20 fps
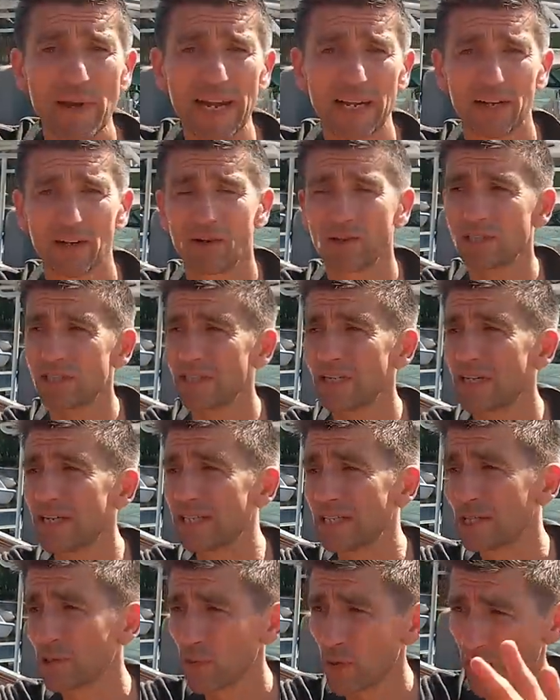back
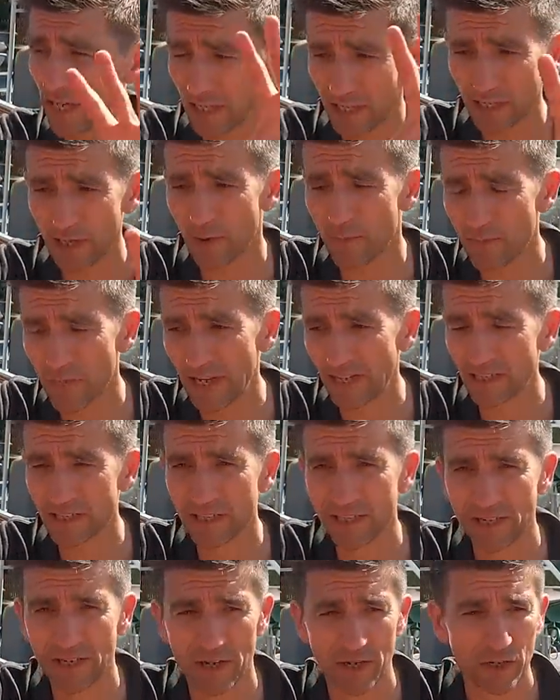alongside, it's quite a
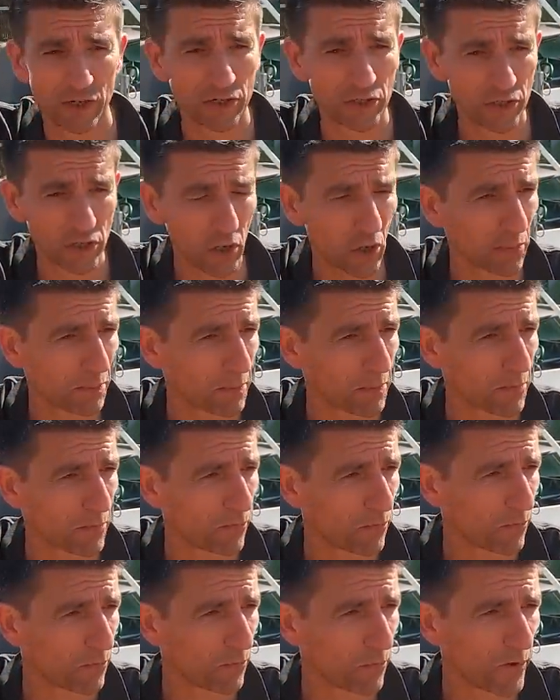complex job
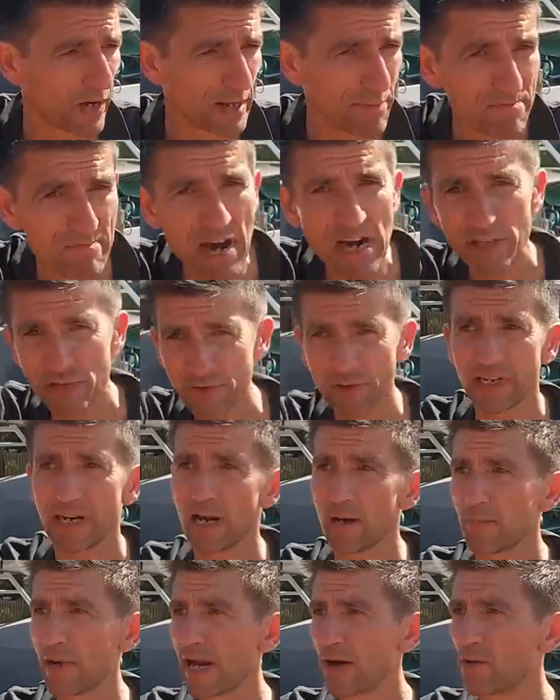really measuring
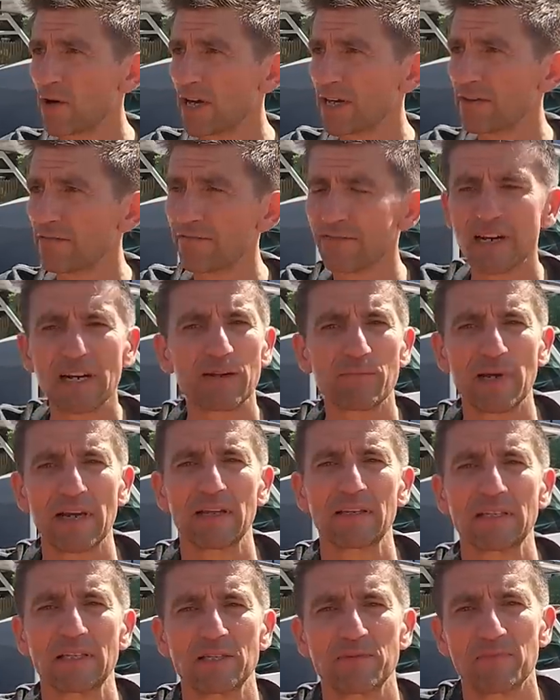up how I feel
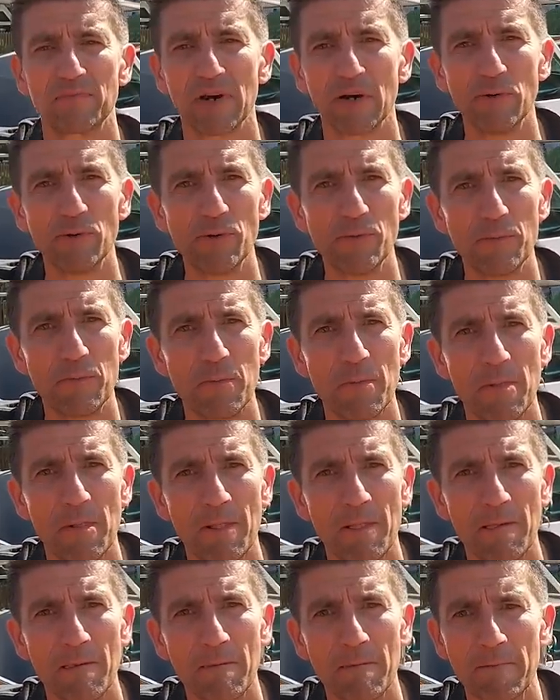about this boat
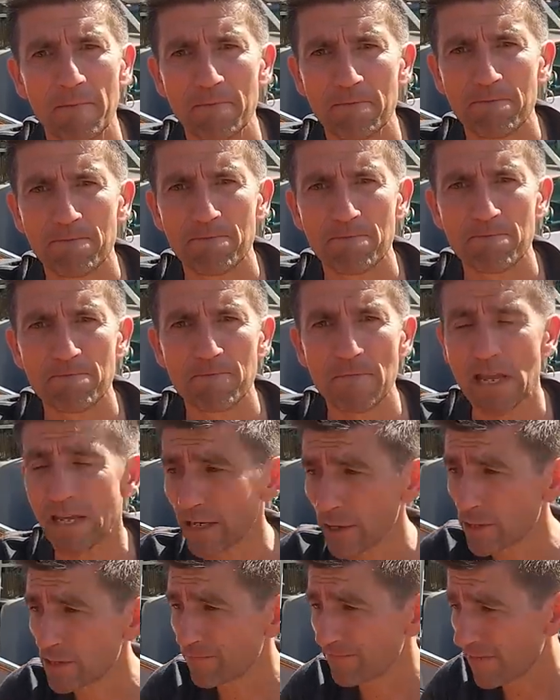
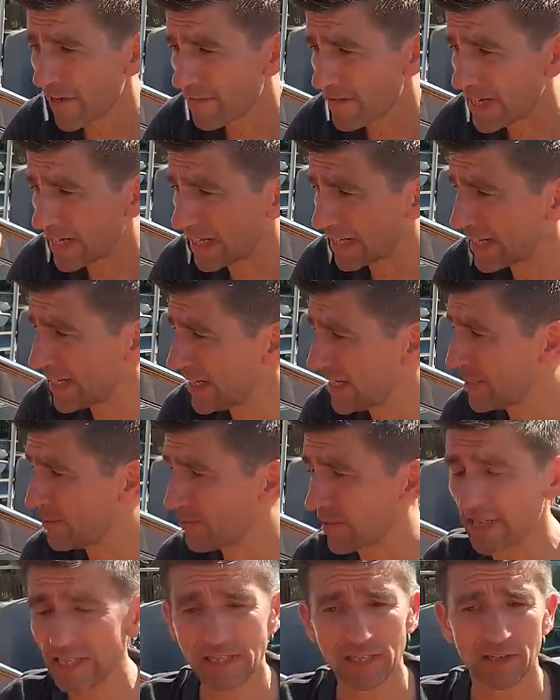you know, it's very clearly
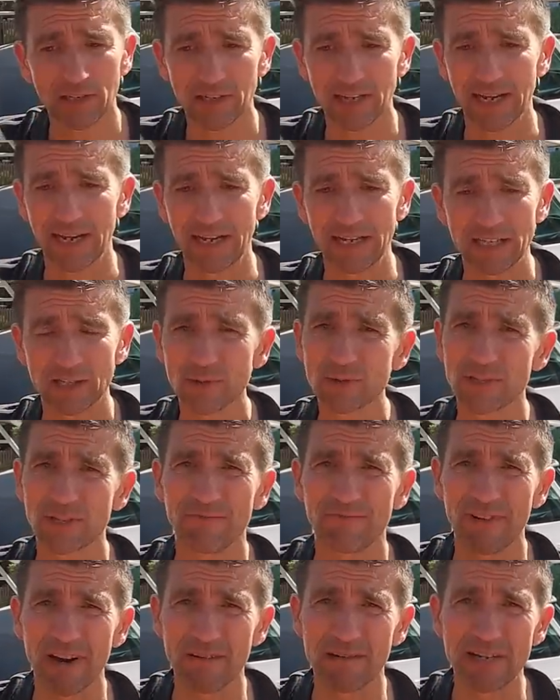great to look at. It's
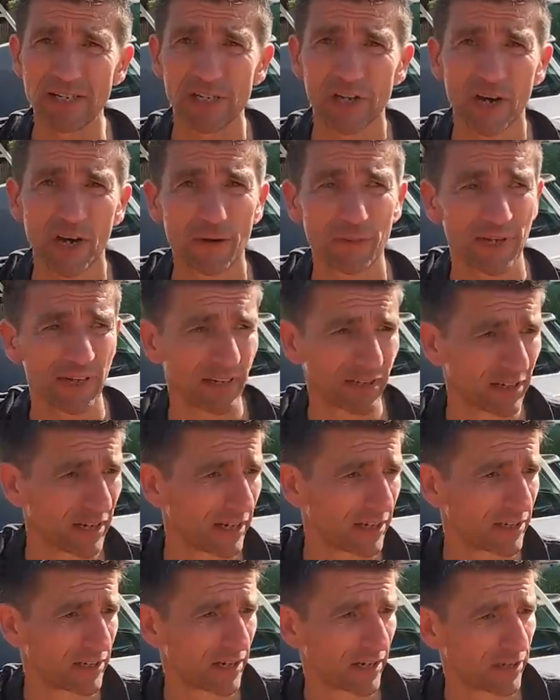also very charming and,
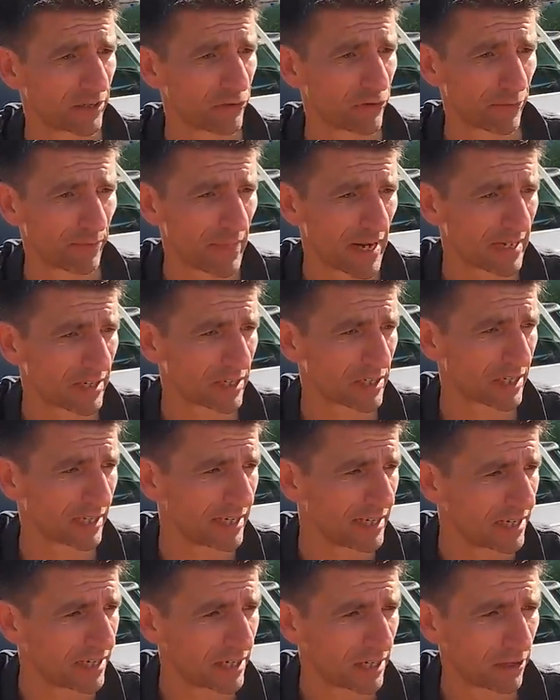and, and
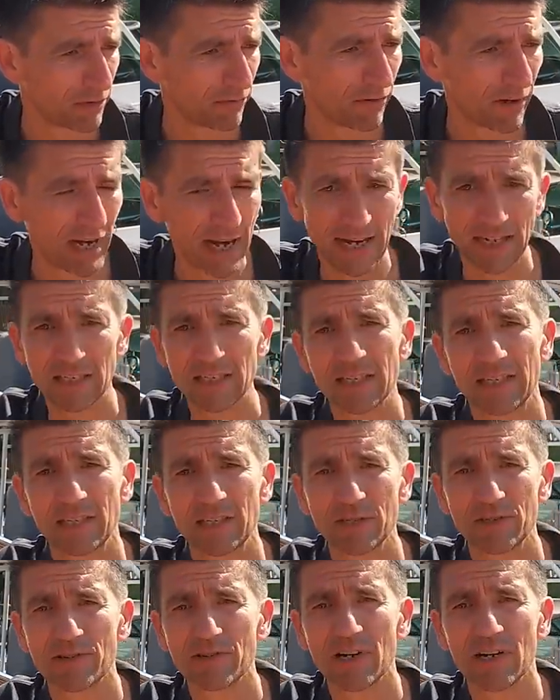tremendously relaxing
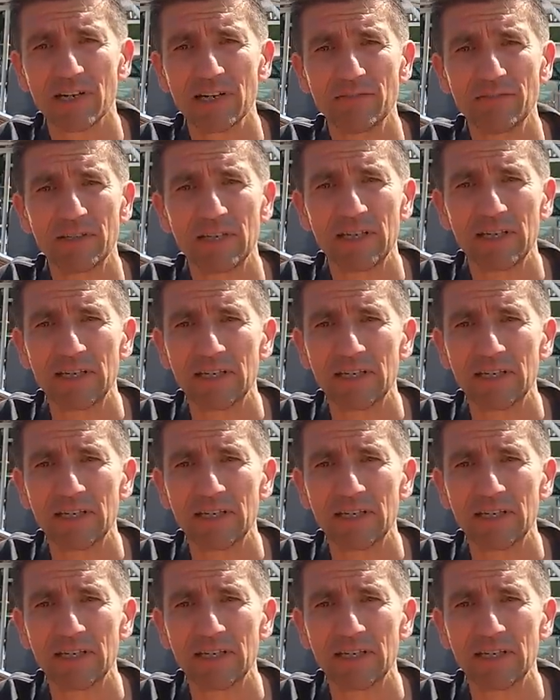to drive.